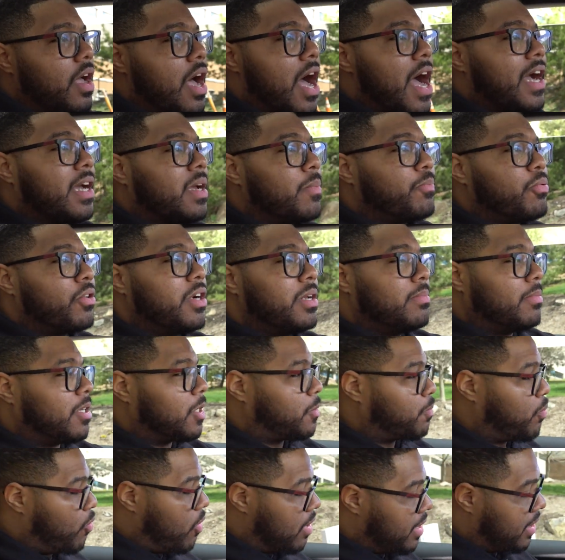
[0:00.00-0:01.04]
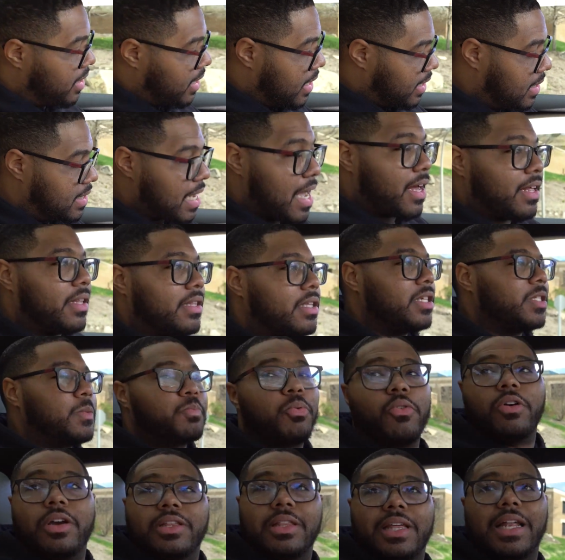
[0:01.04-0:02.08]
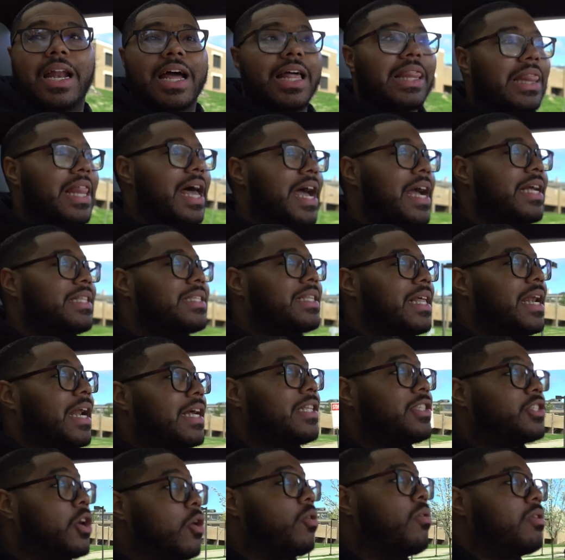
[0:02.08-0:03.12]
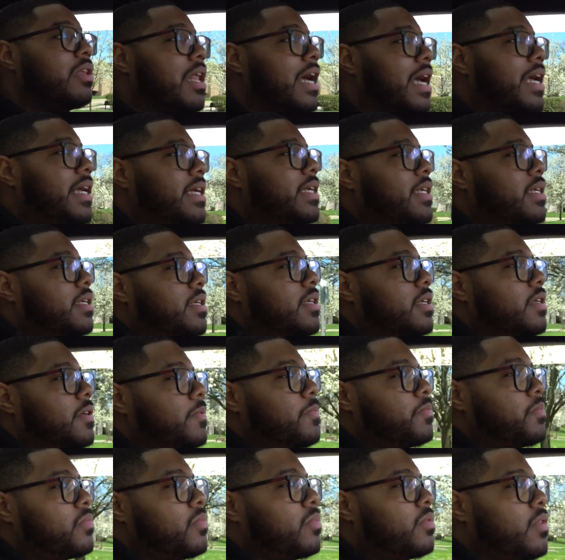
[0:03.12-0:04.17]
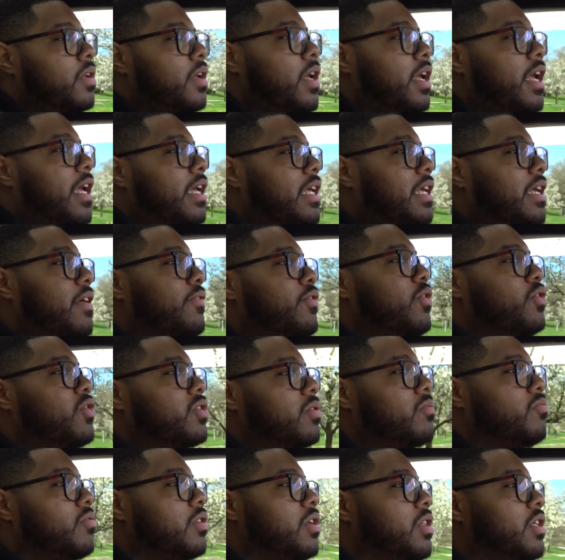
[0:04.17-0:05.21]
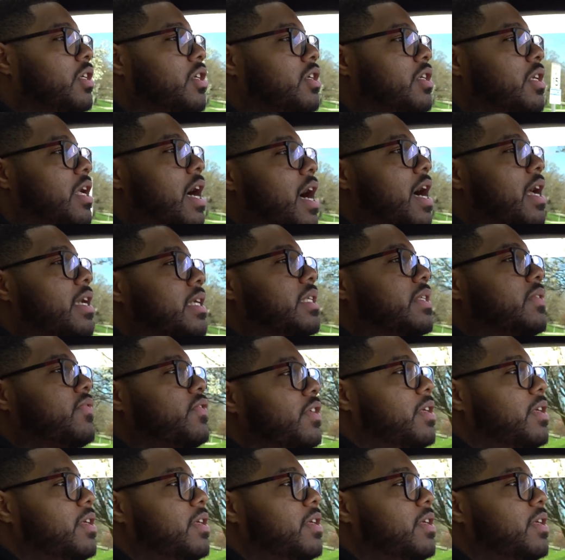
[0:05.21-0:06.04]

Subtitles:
I could pretty much point things out at this point that I like, that I don't like, and give you some really good, honest